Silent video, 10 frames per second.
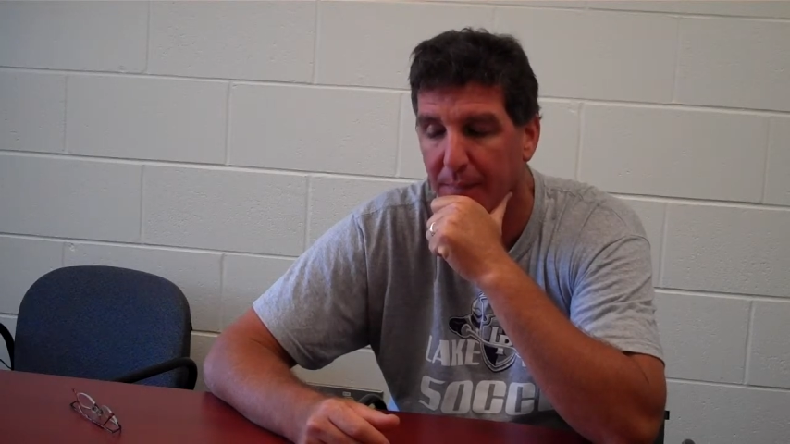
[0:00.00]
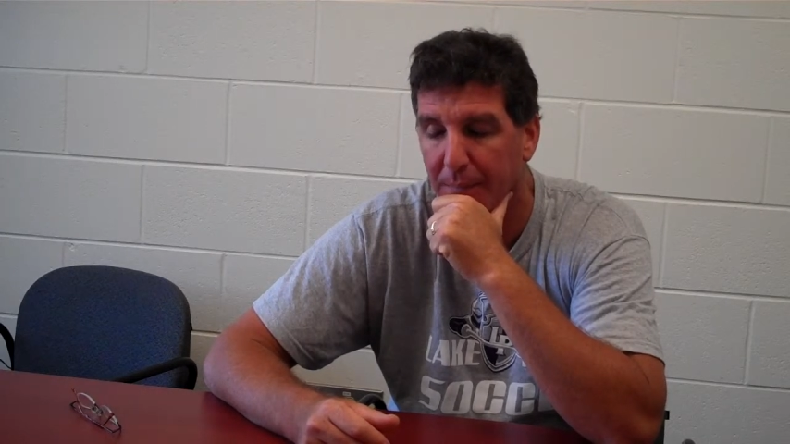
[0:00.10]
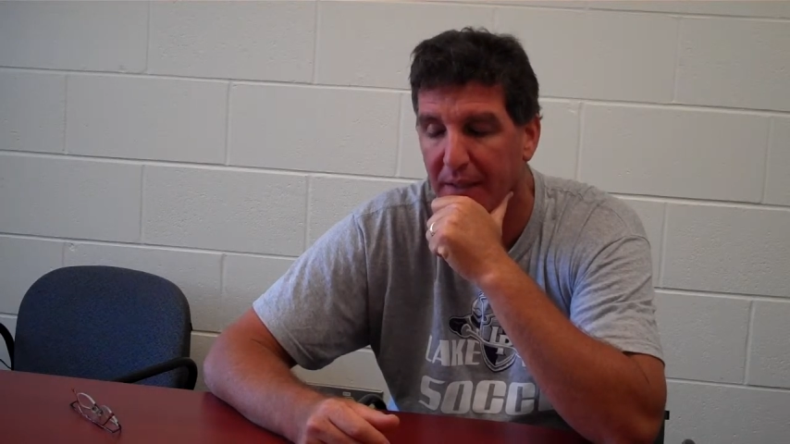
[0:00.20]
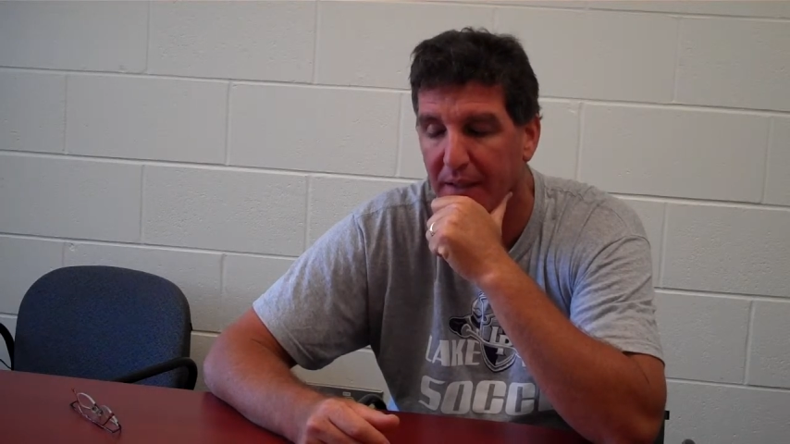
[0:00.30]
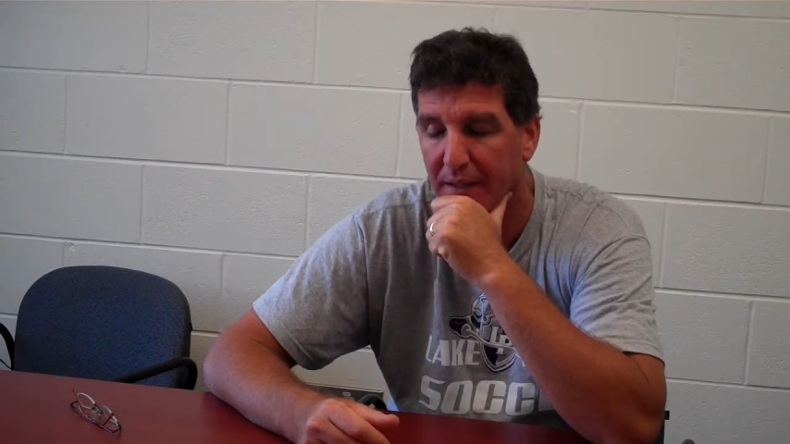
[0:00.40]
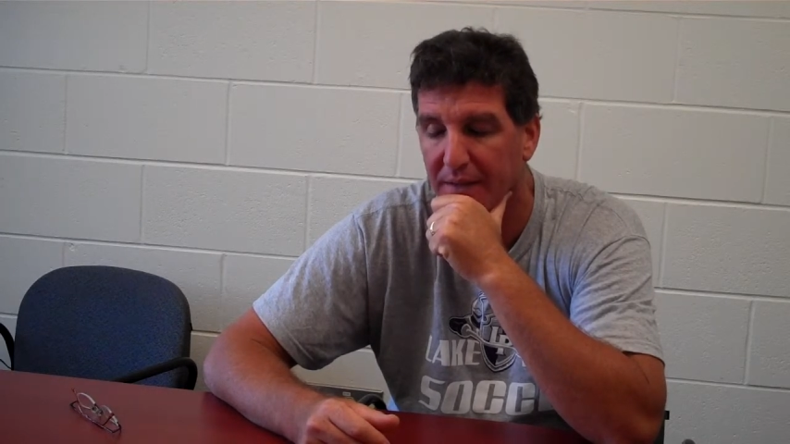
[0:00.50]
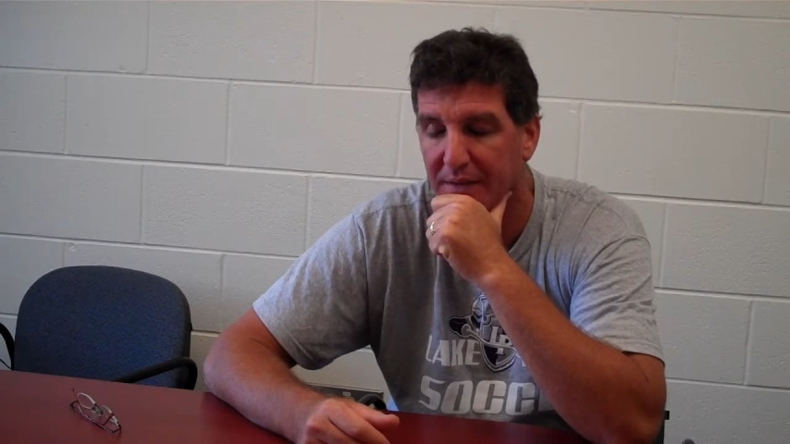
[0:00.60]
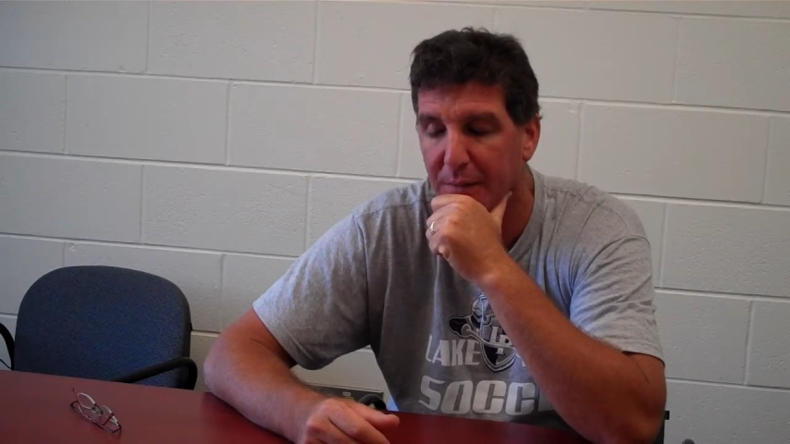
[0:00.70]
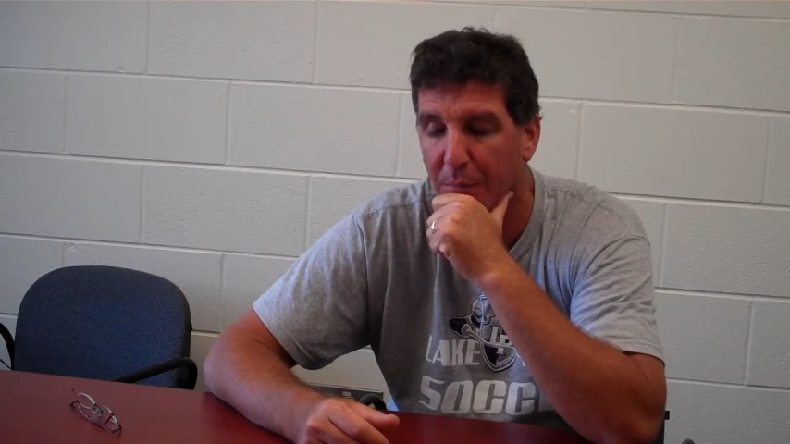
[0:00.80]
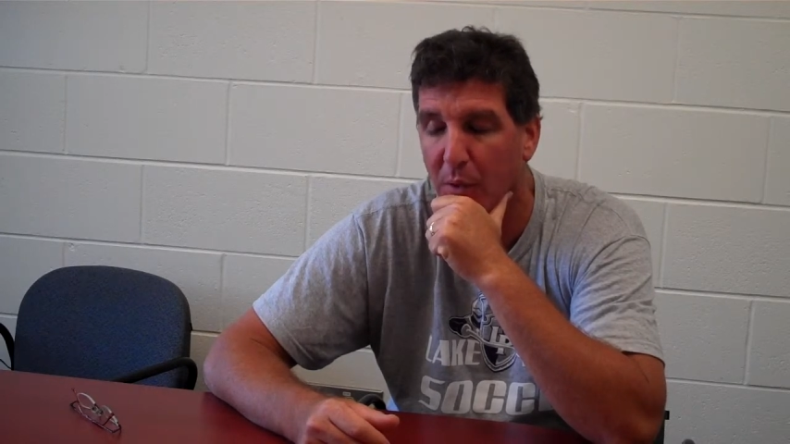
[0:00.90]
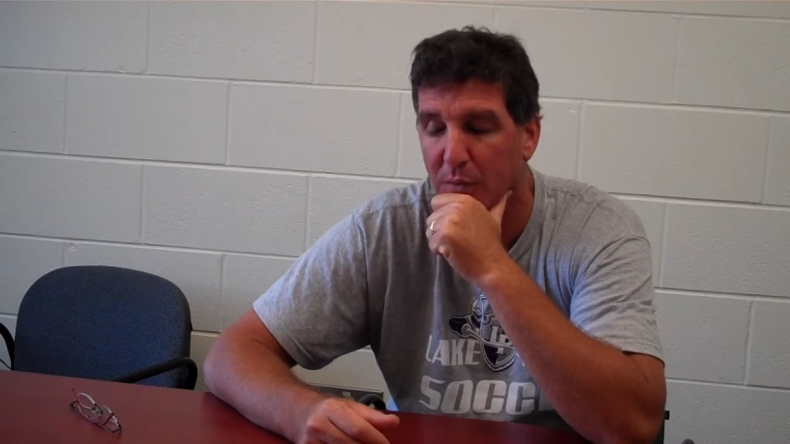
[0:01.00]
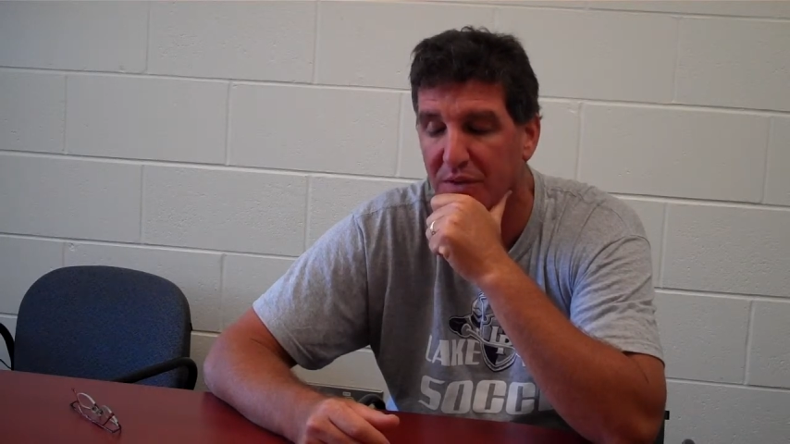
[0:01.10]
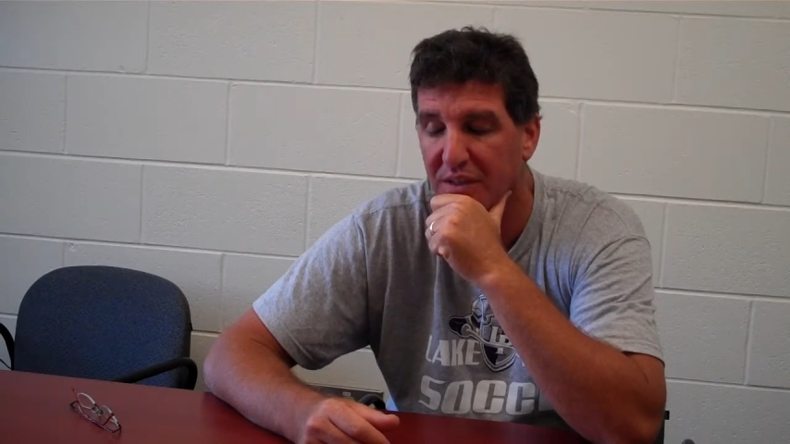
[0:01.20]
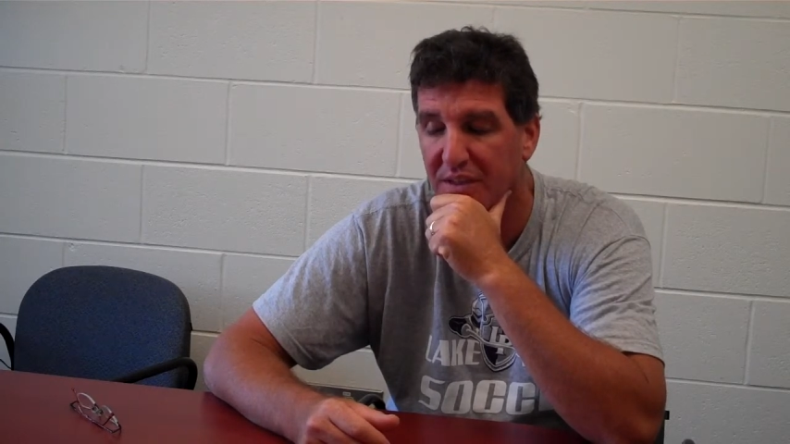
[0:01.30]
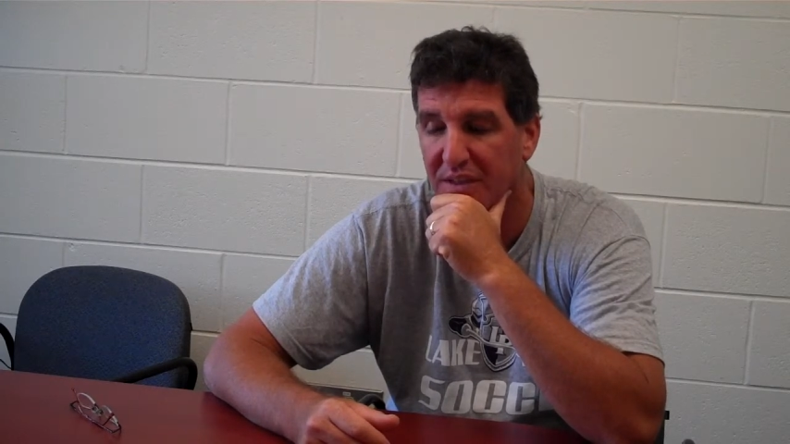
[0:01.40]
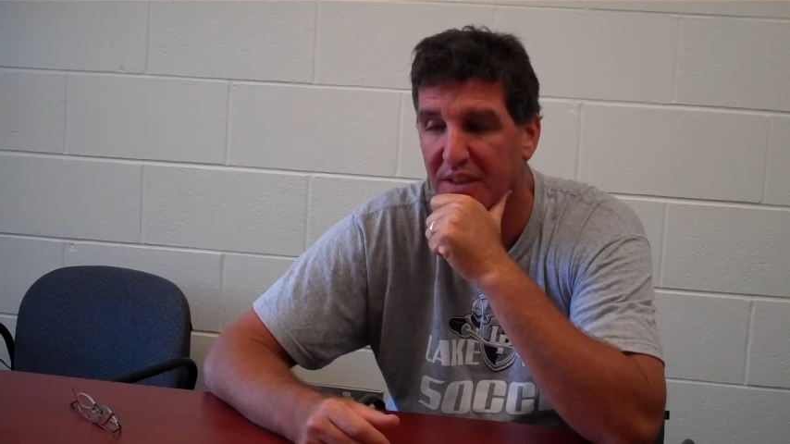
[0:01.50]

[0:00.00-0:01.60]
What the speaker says: because the potency is